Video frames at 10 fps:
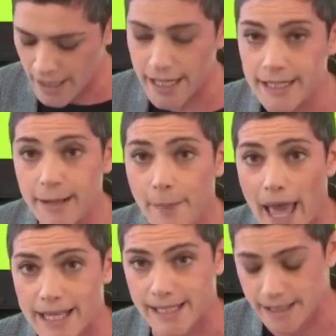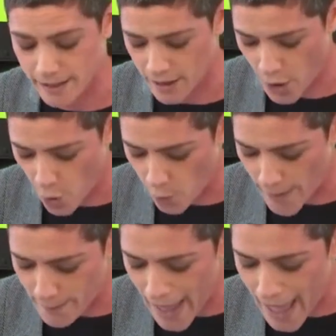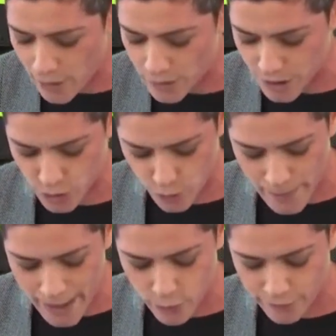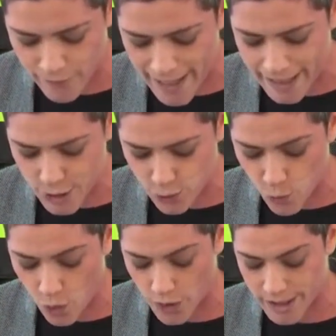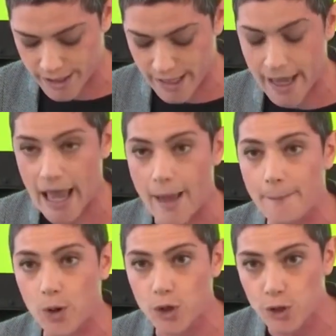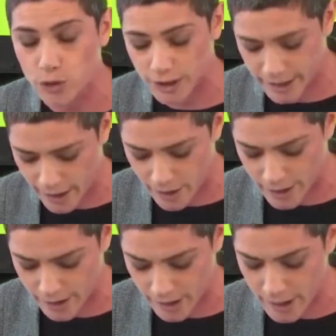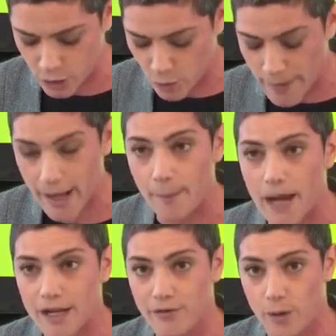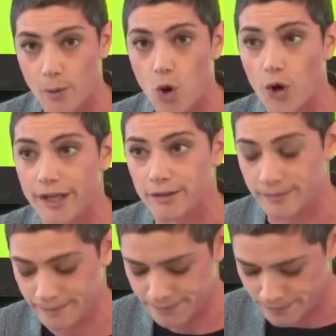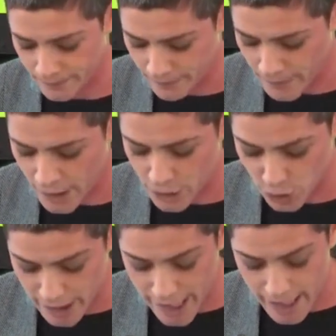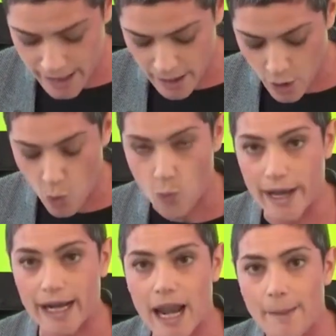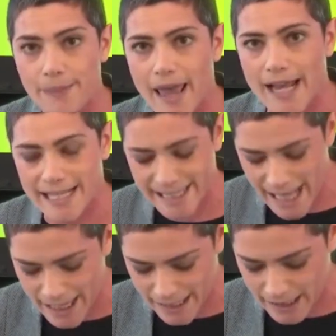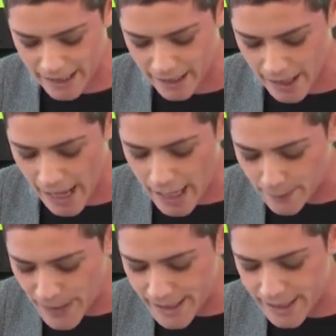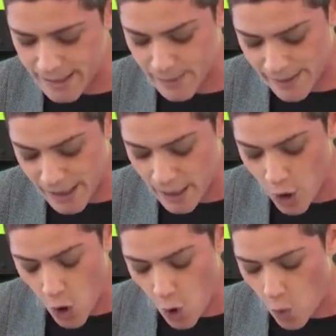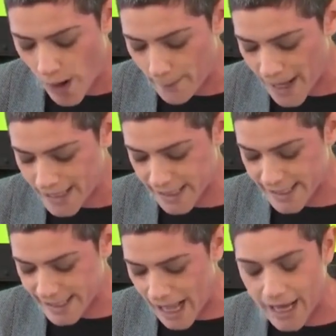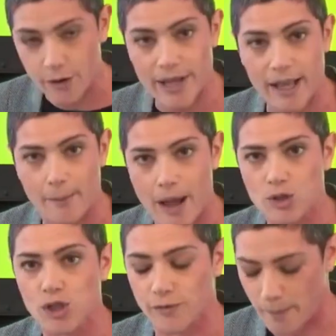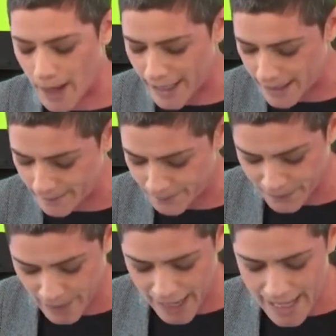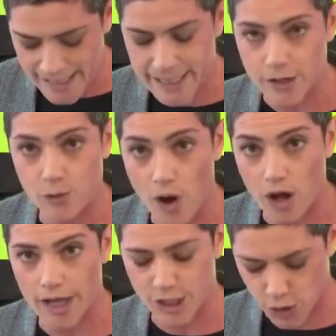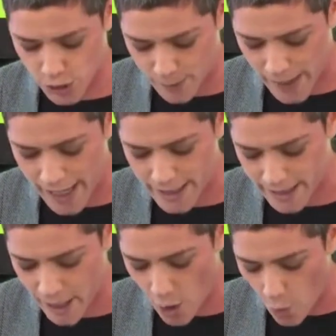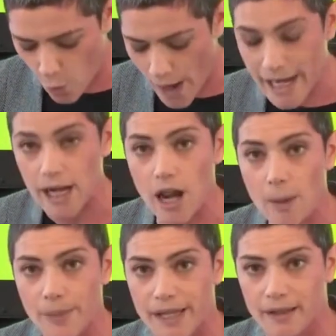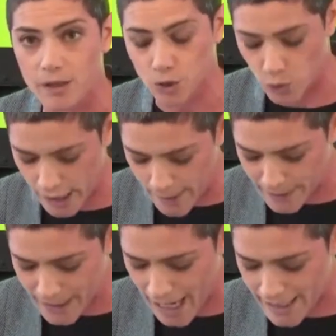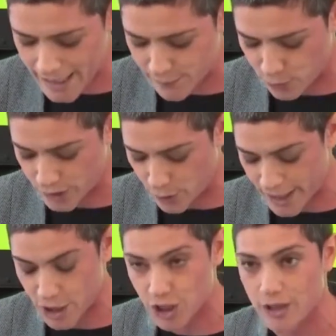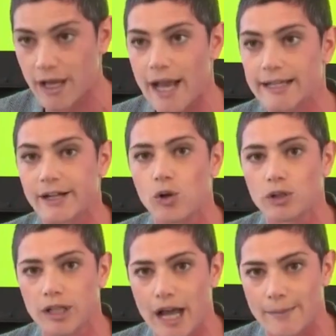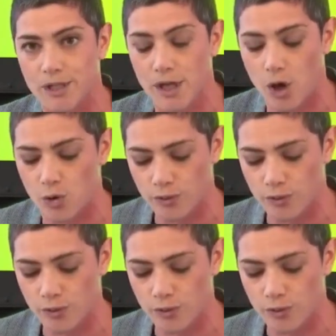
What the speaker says: In the past, we bowed to men who financed wars and polluted the earth to make money from oil. Today, we clap ecstatically at businessmen who amass staggering amounts of money and send rockets to space while lobbying to keep taxes for the rich at an all-time low.